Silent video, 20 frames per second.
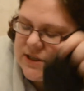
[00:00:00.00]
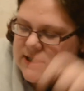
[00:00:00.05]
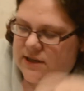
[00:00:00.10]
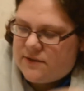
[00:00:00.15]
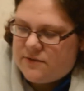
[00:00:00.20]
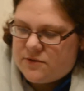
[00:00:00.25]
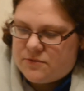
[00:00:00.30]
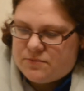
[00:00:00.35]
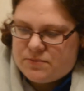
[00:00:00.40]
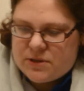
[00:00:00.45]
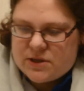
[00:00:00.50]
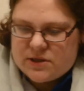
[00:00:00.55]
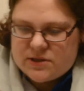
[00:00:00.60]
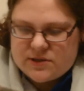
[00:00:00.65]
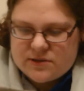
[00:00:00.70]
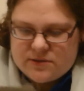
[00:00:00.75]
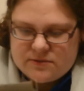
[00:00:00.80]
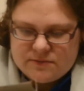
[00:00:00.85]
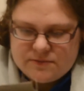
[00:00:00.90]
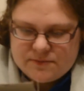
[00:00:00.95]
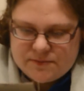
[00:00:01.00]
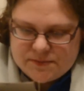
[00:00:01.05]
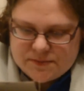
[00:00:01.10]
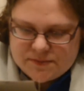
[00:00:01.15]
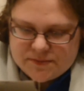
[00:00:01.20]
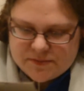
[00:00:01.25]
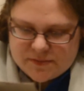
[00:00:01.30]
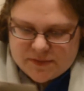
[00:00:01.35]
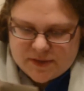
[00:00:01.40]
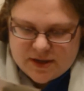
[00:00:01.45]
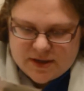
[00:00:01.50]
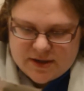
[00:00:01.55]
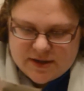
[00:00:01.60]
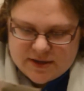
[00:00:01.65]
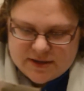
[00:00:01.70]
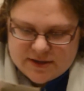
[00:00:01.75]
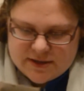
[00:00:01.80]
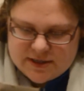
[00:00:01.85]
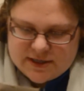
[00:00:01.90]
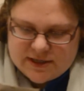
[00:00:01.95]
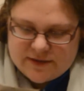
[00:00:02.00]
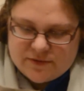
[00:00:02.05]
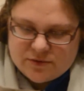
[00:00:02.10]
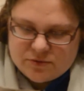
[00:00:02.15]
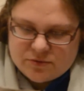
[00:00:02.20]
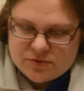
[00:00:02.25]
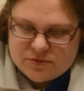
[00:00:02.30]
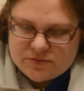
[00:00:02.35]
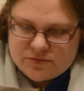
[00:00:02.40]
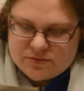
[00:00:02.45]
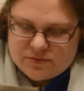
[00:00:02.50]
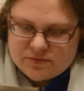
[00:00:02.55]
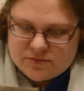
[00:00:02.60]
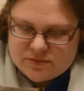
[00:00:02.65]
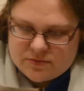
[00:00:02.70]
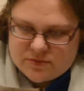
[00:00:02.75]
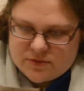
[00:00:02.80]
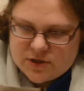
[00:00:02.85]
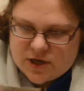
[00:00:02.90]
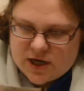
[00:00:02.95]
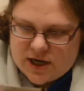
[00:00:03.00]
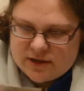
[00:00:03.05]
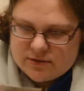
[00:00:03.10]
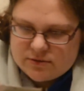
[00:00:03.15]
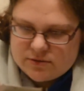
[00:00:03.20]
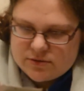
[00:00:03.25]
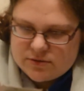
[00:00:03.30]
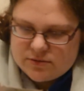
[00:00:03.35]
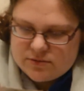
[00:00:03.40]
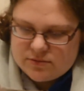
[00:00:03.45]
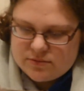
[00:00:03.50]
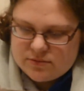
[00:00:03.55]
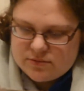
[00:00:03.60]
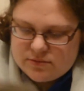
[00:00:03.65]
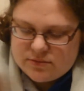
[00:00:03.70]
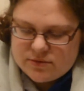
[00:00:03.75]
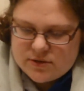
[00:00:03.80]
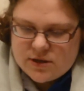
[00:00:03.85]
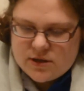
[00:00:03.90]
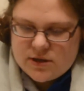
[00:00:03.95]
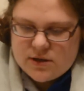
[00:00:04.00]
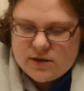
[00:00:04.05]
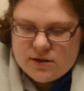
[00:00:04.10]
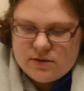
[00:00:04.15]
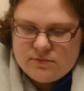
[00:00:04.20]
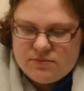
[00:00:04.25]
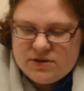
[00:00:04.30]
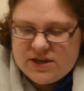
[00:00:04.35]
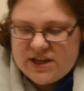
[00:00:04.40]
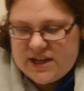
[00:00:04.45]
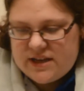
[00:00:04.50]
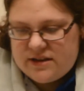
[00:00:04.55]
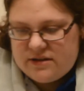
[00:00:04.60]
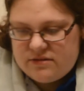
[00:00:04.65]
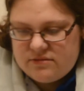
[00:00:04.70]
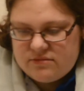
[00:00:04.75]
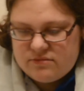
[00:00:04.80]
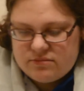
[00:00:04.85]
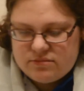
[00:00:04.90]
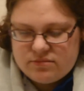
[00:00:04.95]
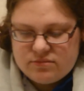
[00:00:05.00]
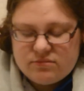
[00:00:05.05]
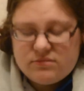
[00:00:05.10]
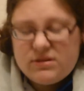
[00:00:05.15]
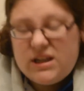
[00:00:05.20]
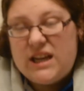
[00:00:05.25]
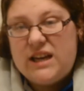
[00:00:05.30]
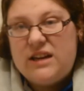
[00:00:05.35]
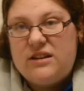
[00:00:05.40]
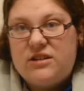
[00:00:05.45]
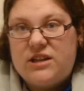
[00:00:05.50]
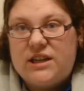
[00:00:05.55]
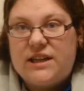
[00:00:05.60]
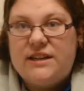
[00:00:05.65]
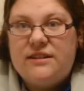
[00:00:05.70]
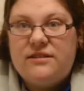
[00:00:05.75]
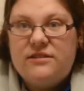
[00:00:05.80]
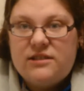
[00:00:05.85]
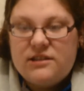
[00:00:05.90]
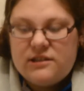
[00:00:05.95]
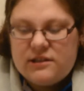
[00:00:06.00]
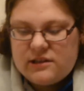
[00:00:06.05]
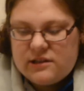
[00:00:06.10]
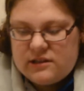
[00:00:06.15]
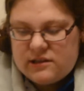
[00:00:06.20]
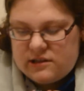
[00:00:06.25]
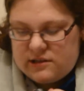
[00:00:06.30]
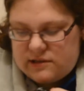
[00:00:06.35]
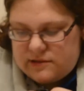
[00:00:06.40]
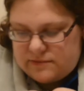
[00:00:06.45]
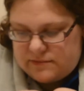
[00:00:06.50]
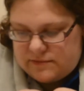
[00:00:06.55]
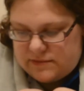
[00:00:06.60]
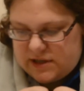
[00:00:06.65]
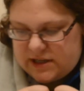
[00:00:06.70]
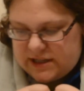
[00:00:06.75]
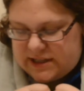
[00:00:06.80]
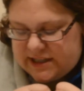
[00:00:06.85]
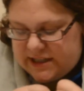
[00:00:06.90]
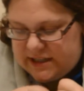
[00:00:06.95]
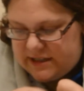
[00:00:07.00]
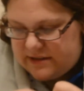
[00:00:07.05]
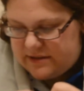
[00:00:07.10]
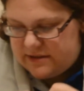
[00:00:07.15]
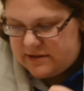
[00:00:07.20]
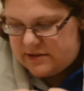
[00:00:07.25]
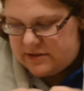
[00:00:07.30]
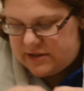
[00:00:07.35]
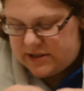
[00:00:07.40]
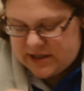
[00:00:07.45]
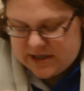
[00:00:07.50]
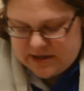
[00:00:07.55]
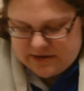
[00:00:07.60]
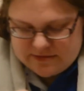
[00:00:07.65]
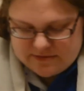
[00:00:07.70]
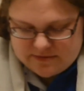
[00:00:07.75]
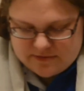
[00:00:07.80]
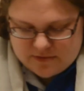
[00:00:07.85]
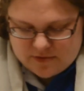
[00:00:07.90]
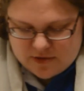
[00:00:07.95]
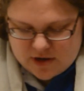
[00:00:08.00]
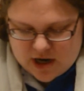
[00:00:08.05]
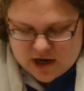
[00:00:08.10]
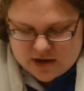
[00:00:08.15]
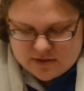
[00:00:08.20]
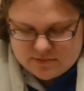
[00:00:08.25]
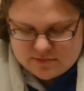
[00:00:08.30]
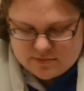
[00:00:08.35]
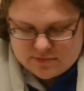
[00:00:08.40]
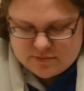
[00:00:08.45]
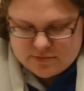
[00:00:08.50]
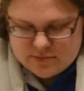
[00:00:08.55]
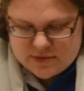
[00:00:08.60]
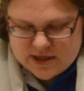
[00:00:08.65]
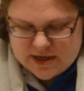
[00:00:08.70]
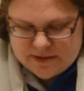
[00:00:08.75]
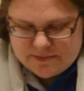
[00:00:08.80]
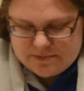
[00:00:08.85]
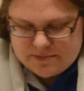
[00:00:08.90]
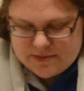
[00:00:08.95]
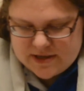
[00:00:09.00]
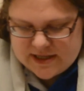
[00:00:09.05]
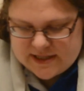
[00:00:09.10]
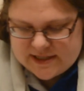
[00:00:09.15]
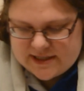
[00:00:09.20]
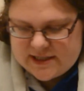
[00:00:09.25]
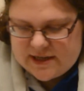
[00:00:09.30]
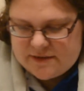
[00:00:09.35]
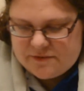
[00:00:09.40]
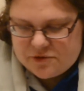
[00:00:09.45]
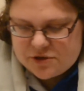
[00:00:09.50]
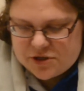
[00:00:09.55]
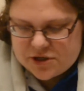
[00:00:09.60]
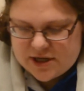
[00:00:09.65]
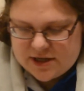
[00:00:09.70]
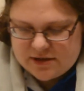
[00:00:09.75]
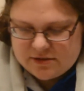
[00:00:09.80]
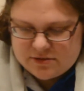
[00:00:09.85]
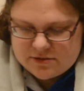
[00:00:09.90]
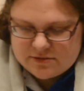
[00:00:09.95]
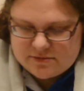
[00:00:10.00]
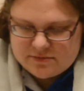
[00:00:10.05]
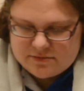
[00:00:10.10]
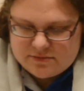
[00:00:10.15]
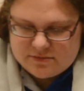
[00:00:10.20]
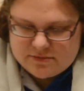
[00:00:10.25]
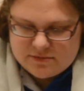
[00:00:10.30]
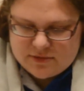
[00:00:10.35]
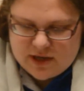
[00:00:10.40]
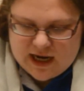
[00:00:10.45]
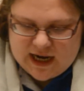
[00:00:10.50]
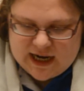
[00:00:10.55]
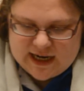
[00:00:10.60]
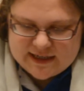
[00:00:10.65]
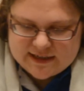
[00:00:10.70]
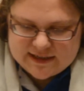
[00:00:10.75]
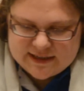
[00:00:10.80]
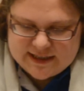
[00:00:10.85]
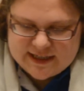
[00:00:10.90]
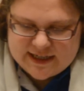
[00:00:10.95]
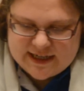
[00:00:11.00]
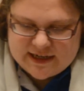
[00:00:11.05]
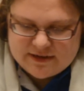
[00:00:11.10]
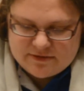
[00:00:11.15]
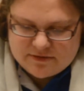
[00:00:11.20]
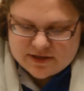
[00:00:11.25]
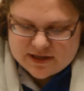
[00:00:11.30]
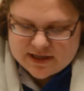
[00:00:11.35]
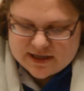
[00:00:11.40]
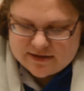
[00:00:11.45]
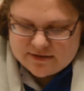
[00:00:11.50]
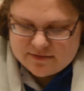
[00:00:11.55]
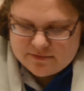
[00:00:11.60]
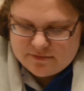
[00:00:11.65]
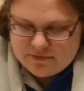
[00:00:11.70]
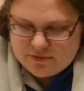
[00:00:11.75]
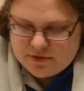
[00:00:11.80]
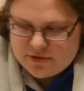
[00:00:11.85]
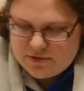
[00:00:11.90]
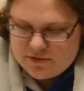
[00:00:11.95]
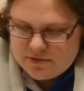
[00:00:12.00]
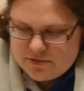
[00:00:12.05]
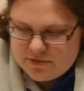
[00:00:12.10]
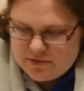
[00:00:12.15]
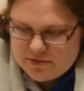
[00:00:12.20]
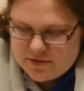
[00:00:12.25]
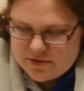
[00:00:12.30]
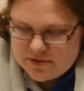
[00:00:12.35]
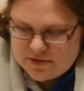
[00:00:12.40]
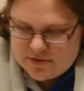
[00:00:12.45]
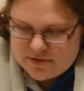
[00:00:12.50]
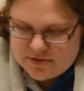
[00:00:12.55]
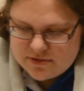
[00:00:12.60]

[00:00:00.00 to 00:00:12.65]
the devil person. The devil child. But yeah. Yeah, okay. I think. I'll see. Mwah. Yep, it's devil child. Mwah. Get out of there. Woo!